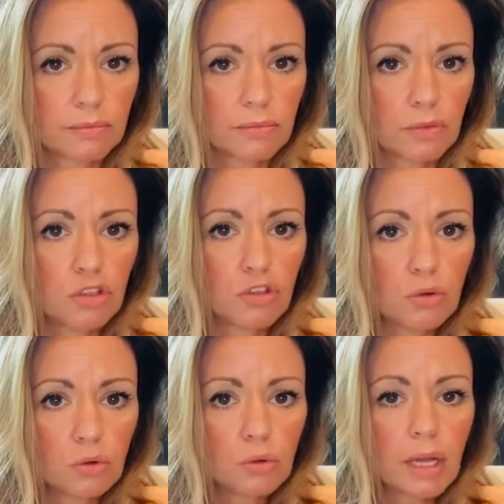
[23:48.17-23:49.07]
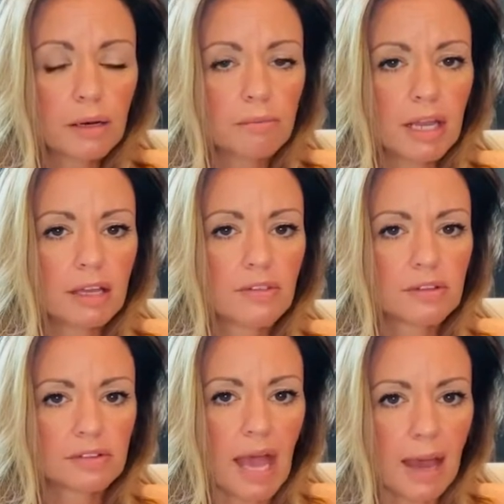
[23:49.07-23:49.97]
You can make
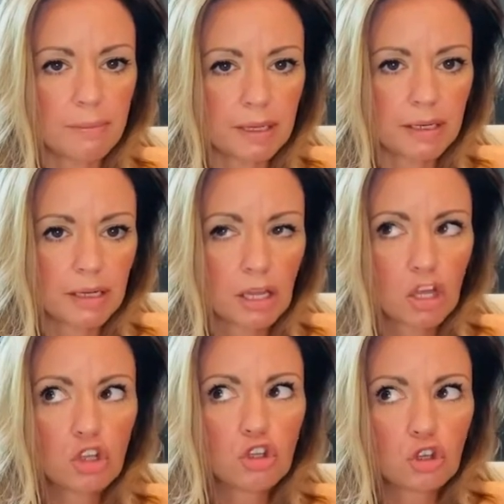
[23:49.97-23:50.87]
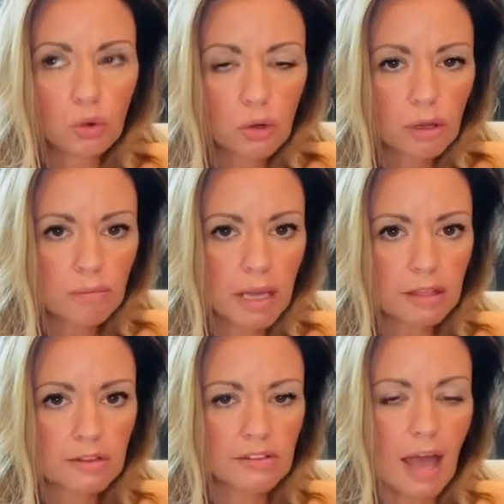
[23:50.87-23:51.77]
this happen. You can
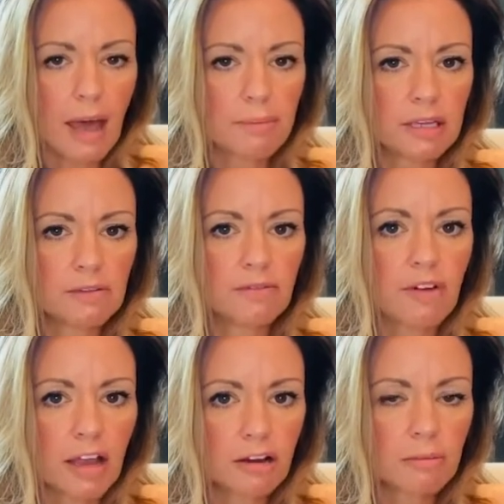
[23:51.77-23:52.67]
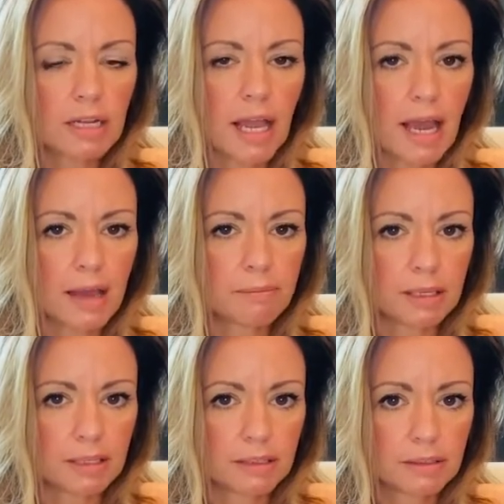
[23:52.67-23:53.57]
make this happy environment
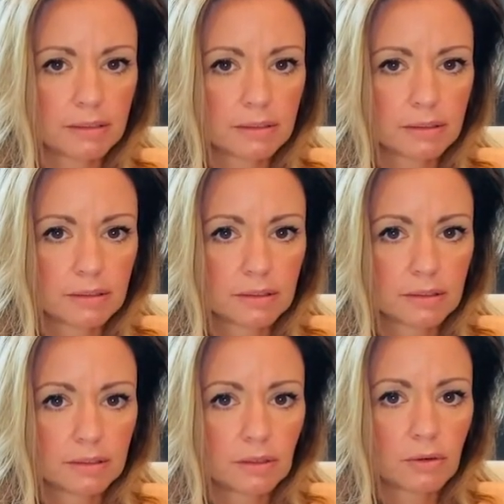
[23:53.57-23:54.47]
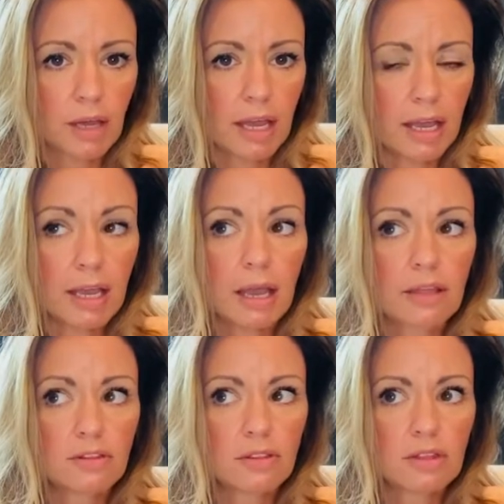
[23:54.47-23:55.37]
happen. Okay?
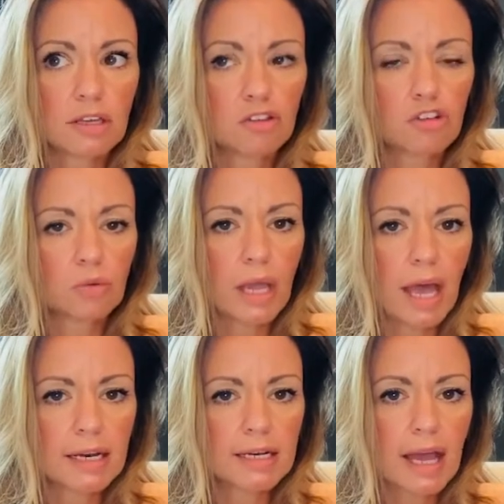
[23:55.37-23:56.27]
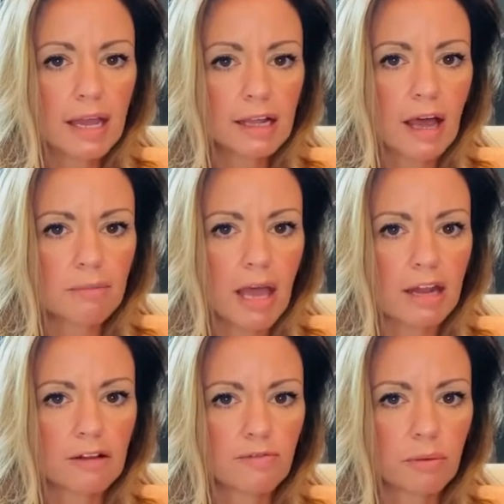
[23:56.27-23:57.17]
And the thing is, you cannot come at
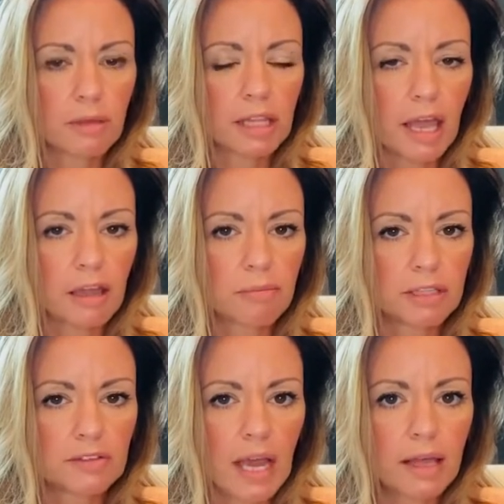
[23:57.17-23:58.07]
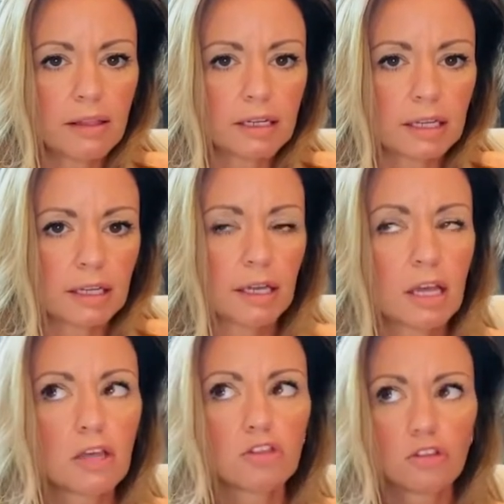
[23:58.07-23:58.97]
it from a lack mentality.
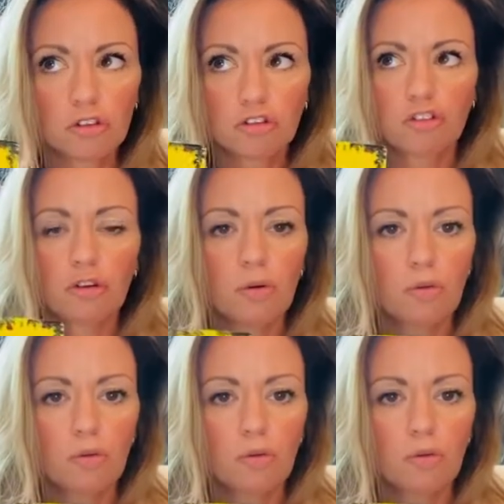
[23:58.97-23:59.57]
This Two of